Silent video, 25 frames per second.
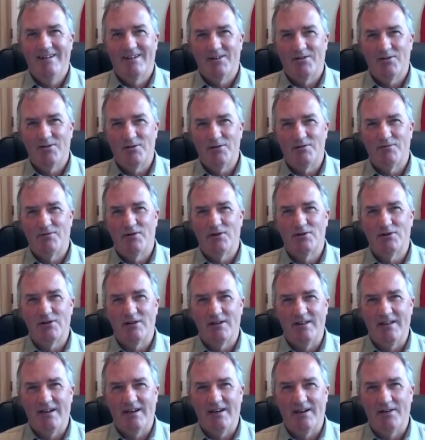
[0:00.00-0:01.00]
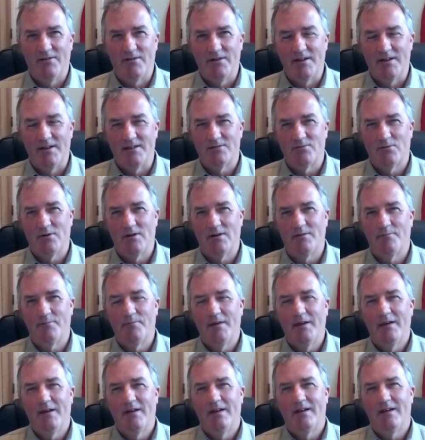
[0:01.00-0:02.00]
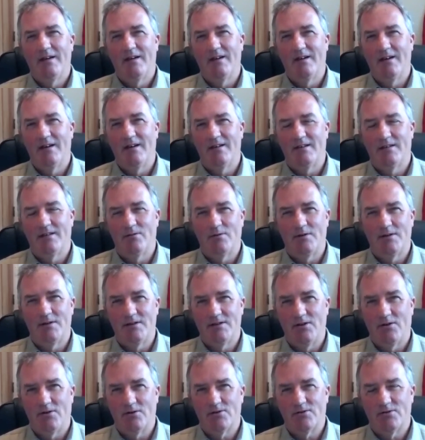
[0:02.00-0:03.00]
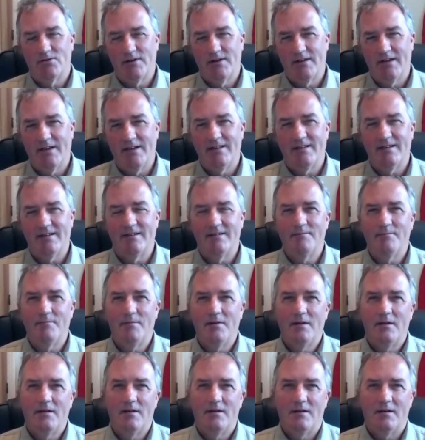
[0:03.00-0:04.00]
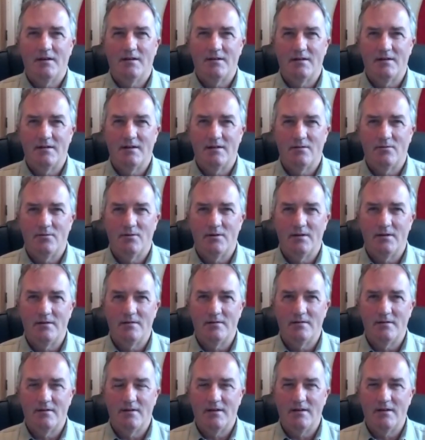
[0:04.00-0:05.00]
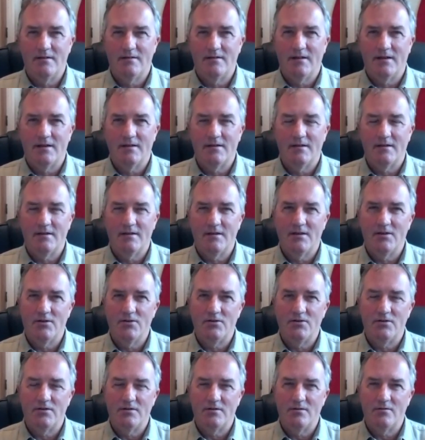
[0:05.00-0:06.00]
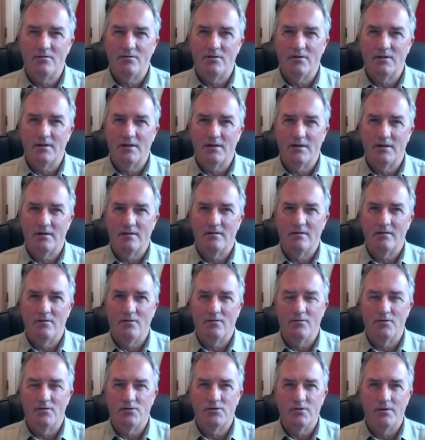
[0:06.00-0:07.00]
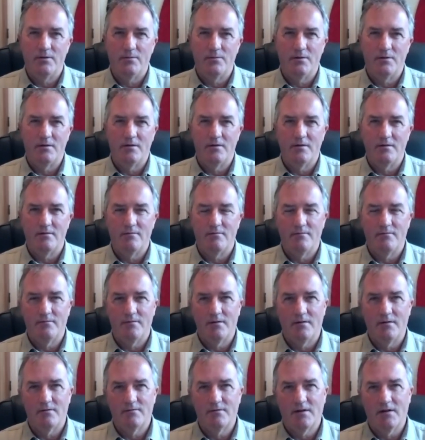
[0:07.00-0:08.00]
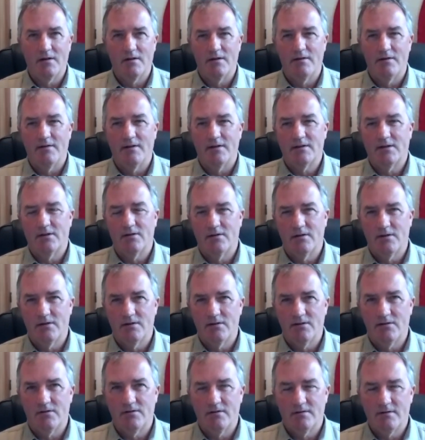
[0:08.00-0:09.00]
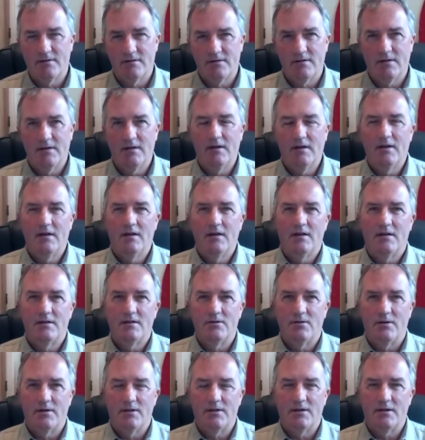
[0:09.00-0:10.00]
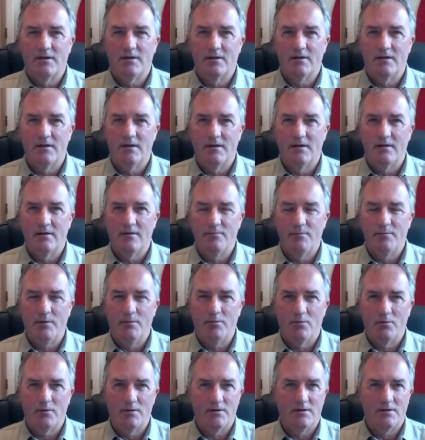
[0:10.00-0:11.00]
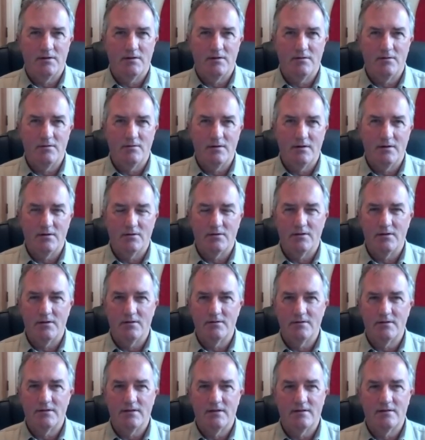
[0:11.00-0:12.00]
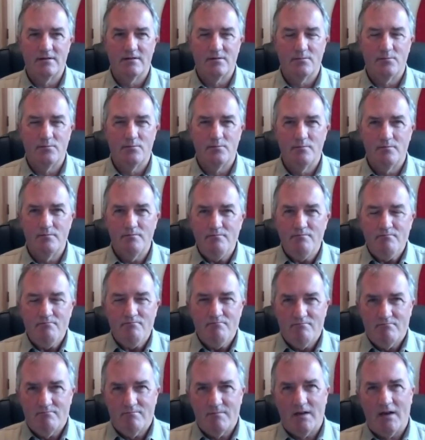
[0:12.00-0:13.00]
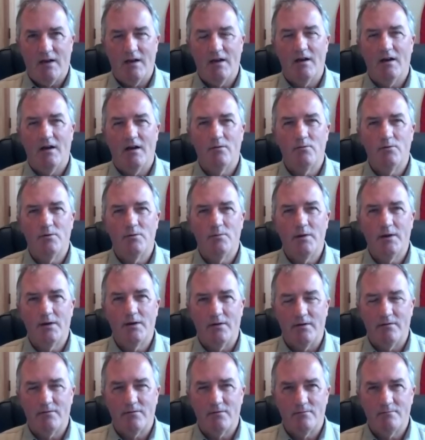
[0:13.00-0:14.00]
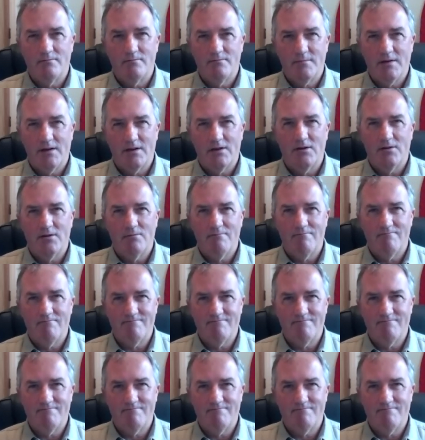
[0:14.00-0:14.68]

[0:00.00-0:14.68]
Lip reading: controversial in that area as well. Another one is Doctoring Data, and another one is A Statin Nation, looking at overtreatment of cardiovascular conditions. So I think if people want to do and look at those things, I would be grateful. Thank you.